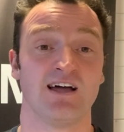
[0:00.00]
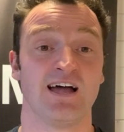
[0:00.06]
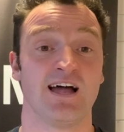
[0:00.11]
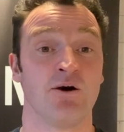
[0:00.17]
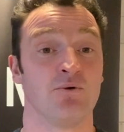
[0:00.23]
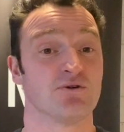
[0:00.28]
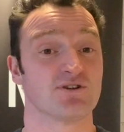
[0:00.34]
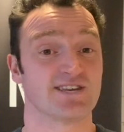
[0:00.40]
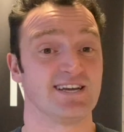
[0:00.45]

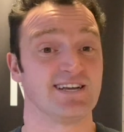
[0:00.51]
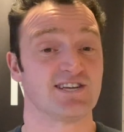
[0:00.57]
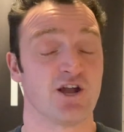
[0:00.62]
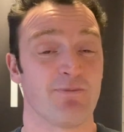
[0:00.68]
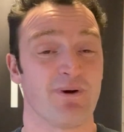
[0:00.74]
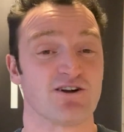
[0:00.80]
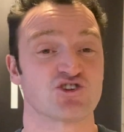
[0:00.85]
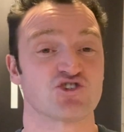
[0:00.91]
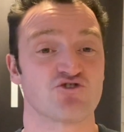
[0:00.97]
We also need to know
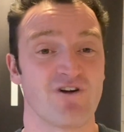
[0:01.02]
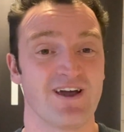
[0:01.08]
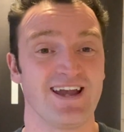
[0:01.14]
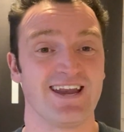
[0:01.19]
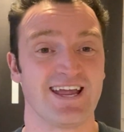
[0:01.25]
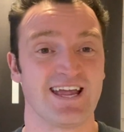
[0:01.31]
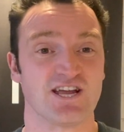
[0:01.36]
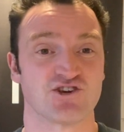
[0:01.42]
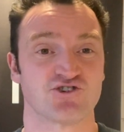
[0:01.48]
about
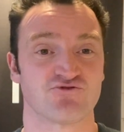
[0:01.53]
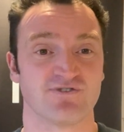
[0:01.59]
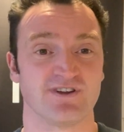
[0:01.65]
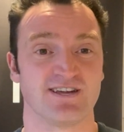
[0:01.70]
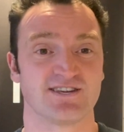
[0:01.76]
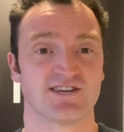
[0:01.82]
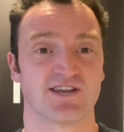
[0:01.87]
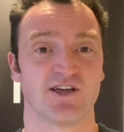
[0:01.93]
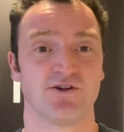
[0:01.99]
training history.
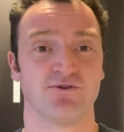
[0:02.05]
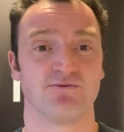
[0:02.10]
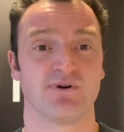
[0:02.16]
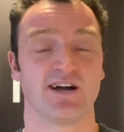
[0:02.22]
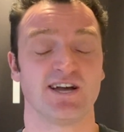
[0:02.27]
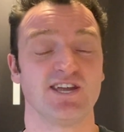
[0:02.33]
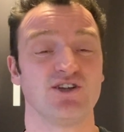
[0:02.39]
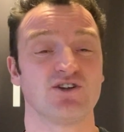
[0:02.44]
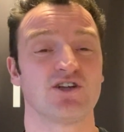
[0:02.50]
So
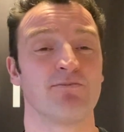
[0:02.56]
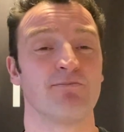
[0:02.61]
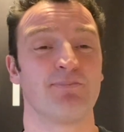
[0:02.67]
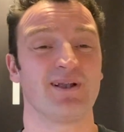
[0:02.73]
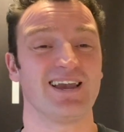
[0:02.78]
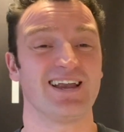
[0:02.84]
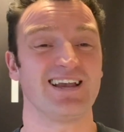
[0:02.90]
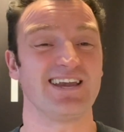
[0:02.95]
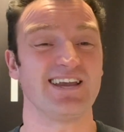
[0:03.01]
are you
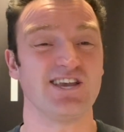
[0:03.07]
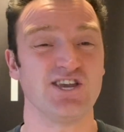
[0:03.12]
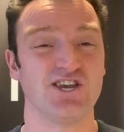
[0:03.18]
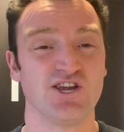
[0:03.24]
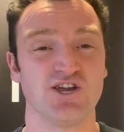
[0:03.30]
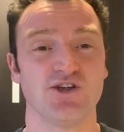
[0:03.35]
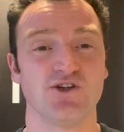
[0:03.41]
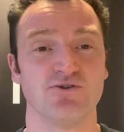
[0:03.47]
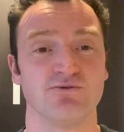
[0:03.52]
completely
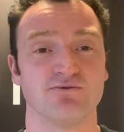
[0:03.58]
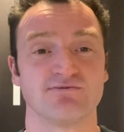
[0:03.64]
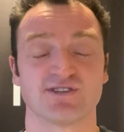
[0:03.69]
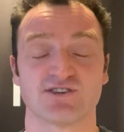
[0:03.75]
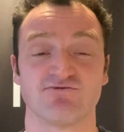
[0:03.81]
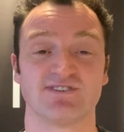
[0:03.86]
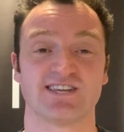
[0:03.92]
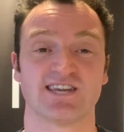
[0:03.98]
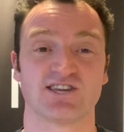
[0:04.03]
new to
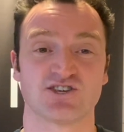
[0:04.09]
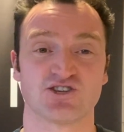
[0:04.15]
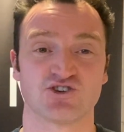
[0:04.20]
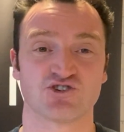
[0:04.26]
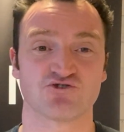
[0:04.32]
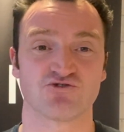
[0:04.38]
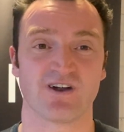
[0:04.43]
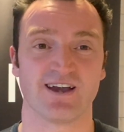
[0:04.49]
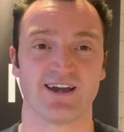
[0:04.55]
resistance
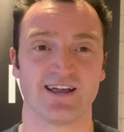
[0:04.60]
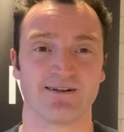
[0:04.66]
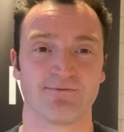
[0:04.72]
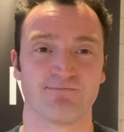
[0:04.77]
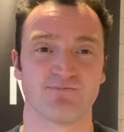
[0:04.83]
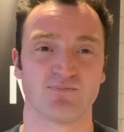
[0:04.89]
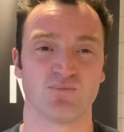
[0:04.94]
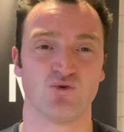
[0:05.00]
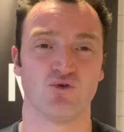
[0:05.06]
training?
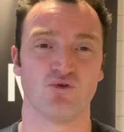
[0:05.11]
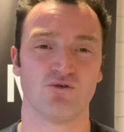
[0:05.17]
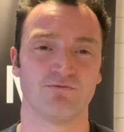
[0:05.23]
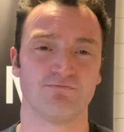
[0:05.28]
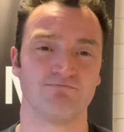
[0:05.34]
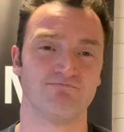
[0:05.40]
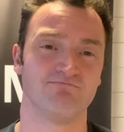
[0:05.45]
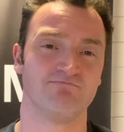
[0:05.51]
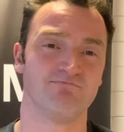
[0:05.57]

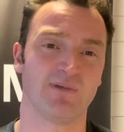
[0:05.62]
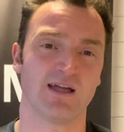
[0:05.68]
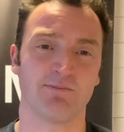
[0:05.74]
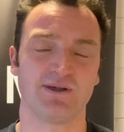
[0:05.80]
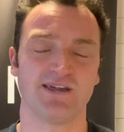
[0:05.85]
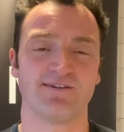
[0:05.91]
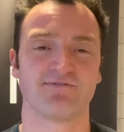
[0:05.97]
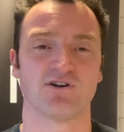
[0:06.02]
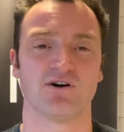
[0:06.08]
Or maybe
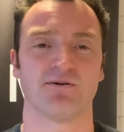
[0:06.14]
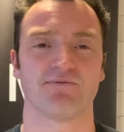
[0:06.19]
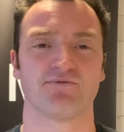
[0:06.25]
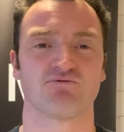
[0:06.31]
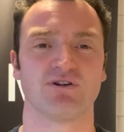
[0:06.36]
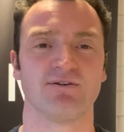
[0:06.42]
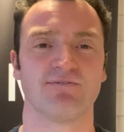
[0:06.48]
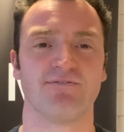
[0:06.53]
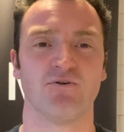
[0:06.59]
you've got
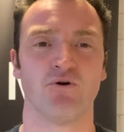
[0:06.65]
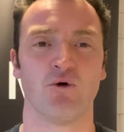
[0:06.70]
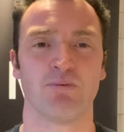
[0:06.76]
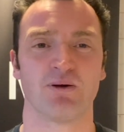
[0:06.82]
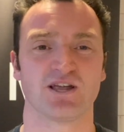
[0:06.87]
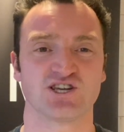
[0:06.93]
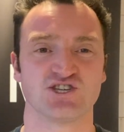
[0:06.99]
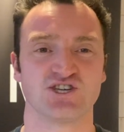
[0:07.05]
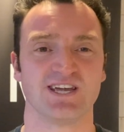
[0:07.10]
3 or 4
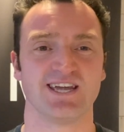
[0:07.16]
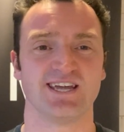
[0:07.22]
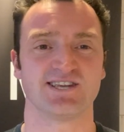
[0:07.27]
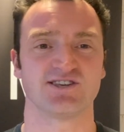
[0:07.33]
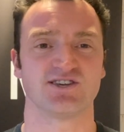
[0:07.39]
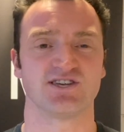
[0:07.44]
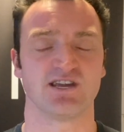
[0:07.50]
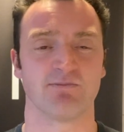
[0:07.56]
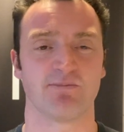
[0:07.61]
plus years
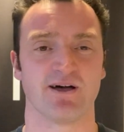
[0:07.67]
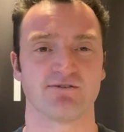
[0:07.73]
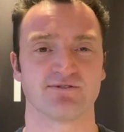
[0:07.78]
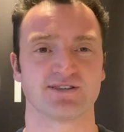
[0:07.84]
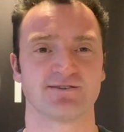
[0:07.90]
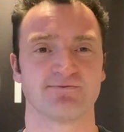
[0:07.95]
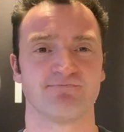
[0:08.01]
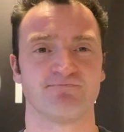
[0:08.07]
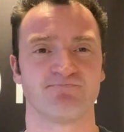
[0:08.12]
under your
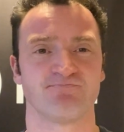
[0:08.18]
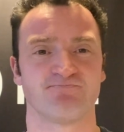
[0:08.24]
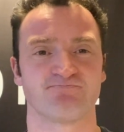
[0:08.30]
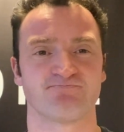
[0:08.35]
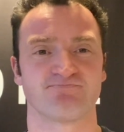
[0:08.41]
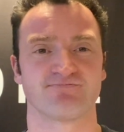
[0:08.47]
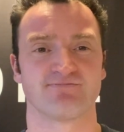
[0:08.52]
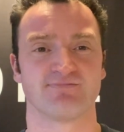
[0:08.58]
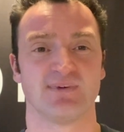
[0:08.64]
belt.
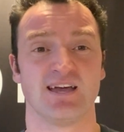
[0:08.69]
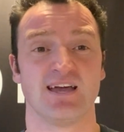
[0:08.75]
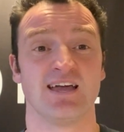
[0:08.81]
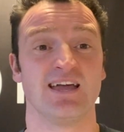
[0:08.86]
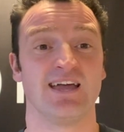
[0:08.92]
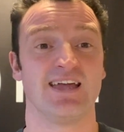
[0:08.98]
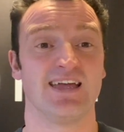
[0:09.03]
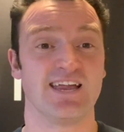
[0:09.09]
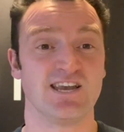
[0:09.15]

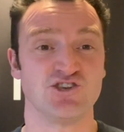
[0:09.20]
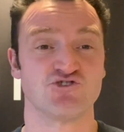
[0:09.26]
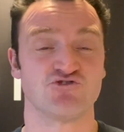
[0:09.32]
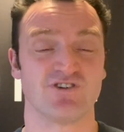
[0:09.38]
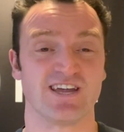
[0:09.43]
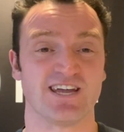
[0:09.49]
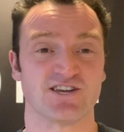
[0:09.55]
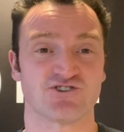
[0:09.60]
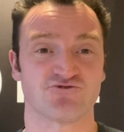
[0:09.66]
Injury
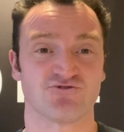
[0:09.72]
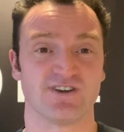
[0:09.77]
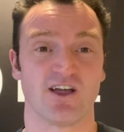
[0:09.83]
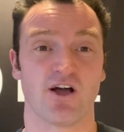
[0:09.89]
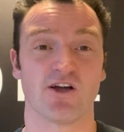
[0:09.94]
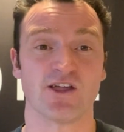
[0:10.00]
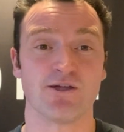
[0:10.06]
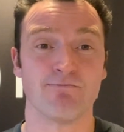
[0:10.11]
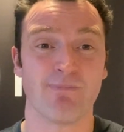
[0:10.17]
history.
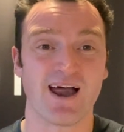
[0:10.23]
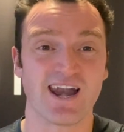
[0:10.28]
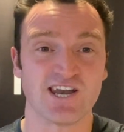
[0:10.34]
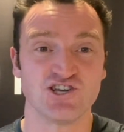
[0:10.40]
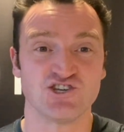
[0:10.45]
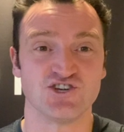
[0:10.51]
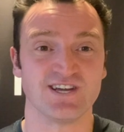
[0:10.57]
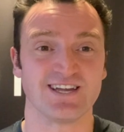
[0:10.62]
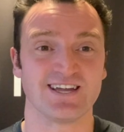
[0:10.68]
Are you
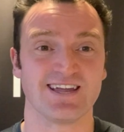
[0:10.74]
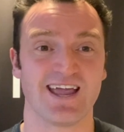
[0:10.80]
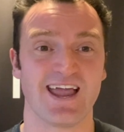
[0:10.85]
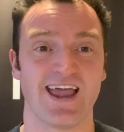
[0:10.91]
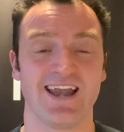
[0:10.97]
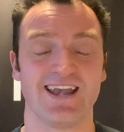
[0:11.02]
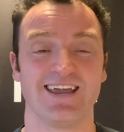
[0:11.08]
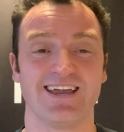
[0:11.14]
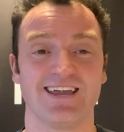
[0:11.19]
managing
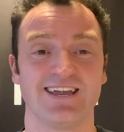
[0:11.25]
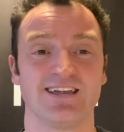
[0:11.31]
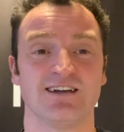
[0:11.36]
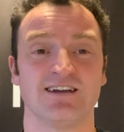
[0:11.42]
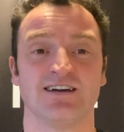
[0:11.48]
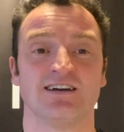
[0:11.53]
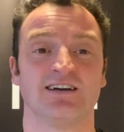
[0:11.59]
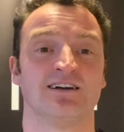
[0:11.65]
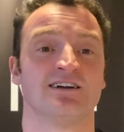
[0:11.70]
any
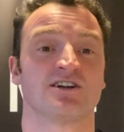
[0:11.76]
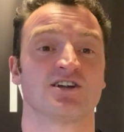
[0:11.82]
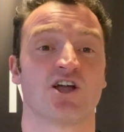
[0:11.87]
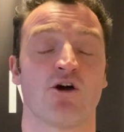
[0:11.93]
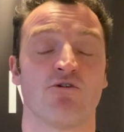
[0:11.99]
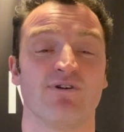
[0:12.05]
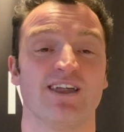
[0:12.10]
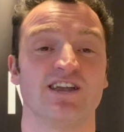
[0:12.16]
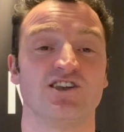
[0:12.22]

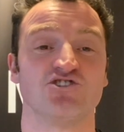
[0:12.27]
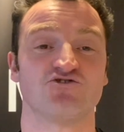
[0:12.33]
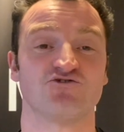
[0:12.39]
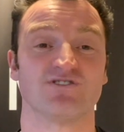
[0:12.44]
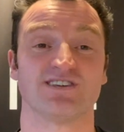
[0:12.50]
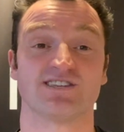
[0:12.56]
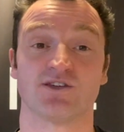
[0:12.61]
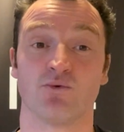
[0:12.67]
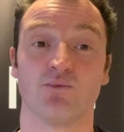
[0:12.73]
current
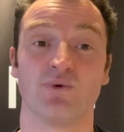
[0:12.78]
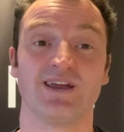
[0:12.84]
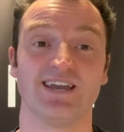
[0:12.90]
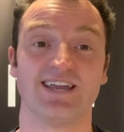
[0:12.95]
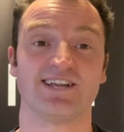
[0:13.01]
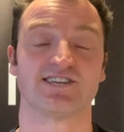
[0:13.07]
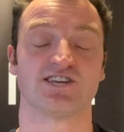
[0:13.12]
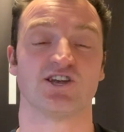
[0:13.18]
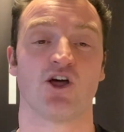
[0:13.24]
injuries that we
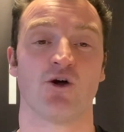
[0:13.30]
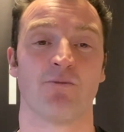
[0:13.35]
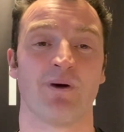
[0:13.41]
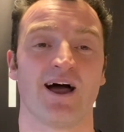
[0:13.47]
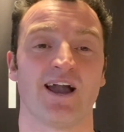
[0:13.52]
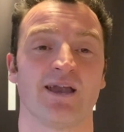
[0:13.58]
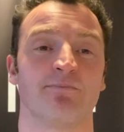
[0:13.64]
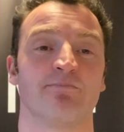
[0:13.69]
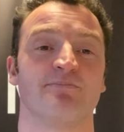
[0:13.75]
need to know
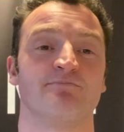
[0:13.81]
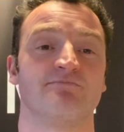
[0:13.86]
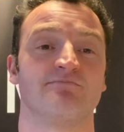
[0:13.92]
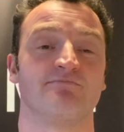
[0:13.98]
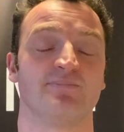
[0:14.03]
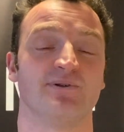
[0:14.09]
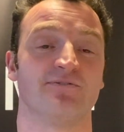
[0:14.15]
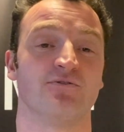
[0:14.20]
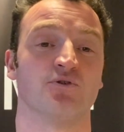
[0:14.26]
about it
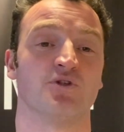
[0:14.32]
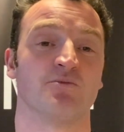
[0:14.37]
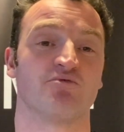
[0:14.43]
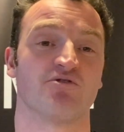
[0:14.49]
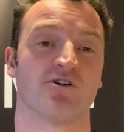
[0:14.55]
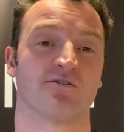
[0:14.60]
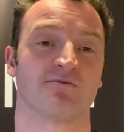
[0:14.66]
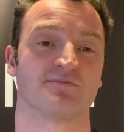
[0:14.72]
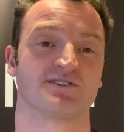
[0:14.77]
before the
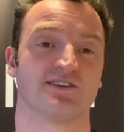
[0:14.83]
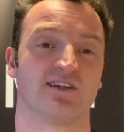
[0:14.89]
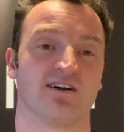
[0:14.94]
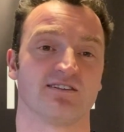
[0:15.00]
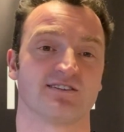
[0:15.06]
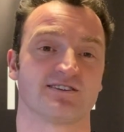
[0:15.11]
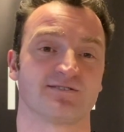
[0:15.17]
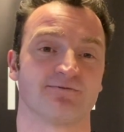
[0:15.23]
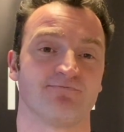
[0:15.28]
program
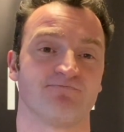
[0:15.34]
starts?